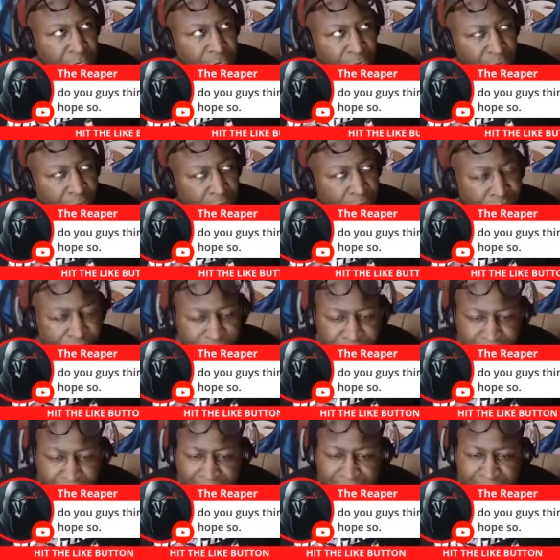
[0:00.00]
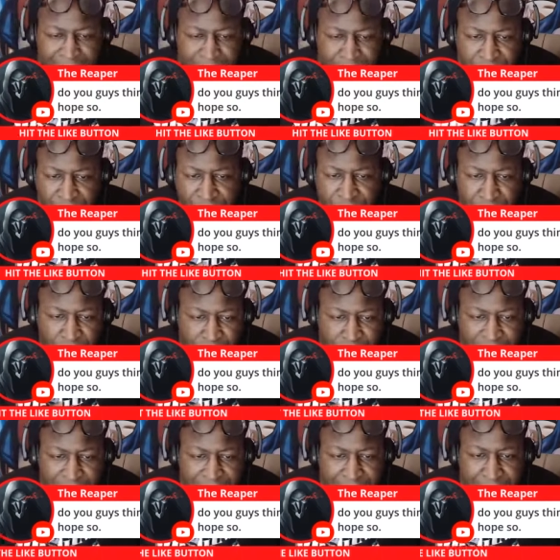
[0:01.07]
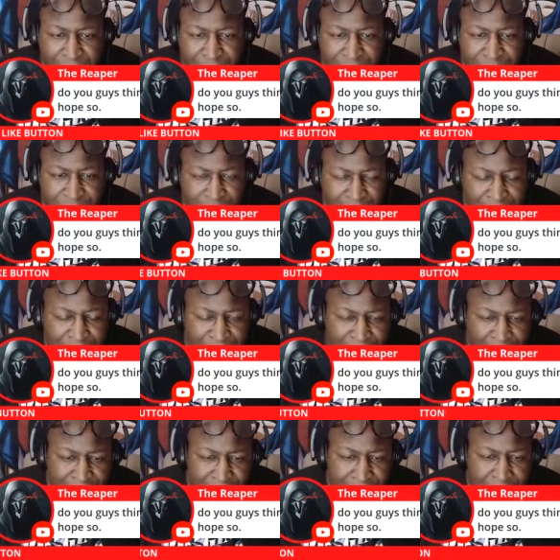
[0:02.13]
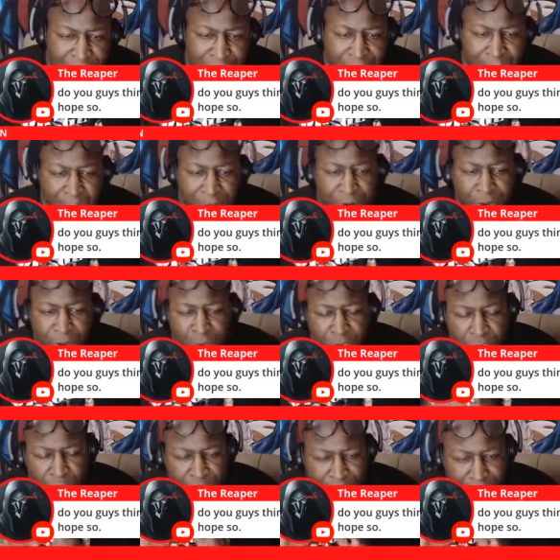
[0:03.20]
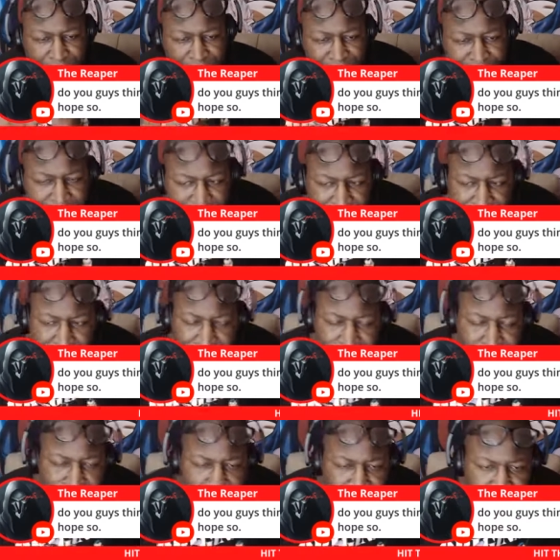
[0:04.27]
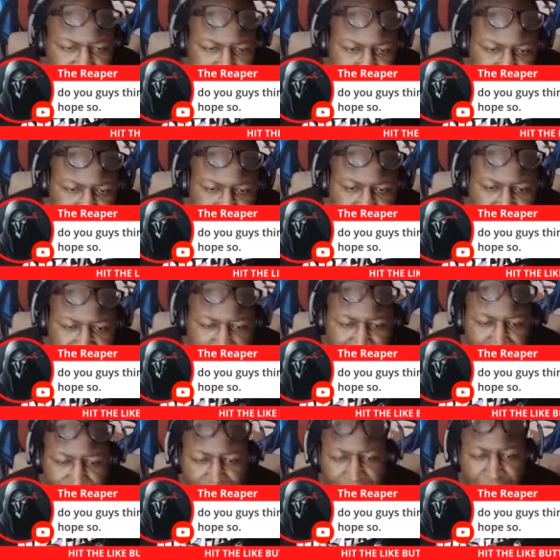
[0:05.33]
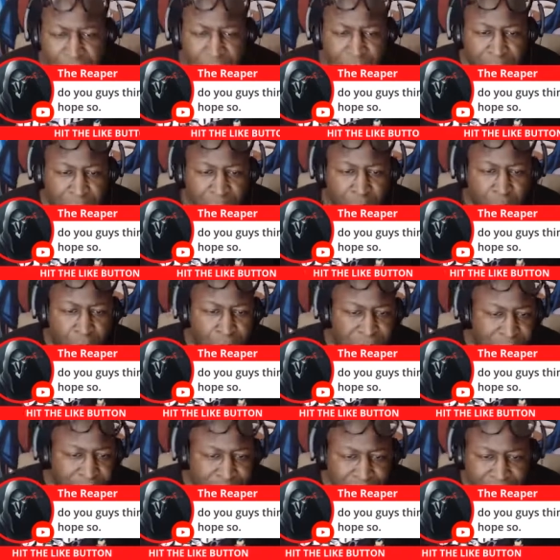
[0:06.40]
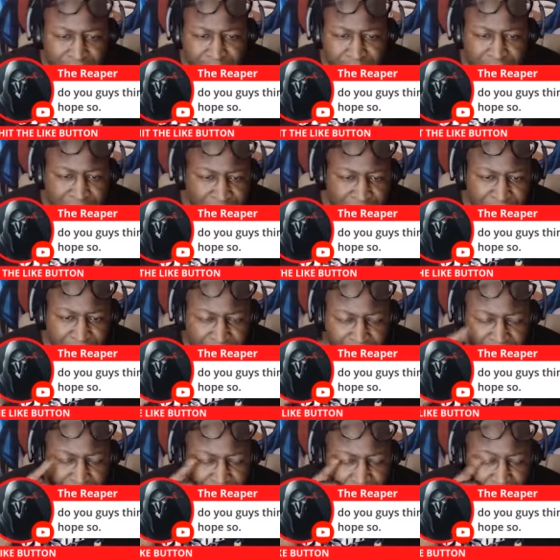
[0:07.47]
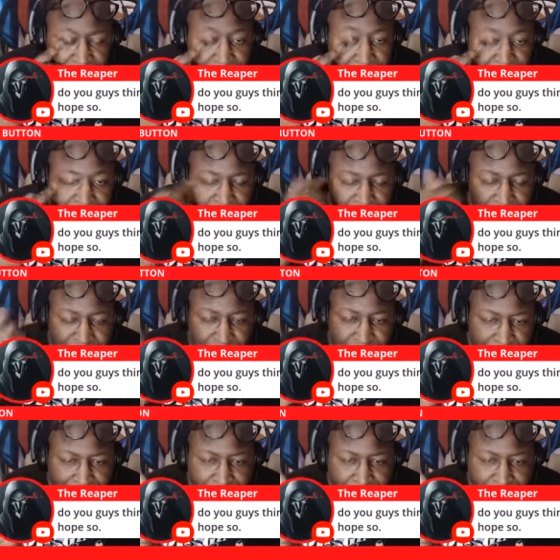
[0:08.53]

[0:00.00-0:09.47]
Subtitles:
Chris Knight, Sean Stackhouse, and Maz Mama Bear. So please, if you get opportunity, please check me out. Always, please leave a thumbs up.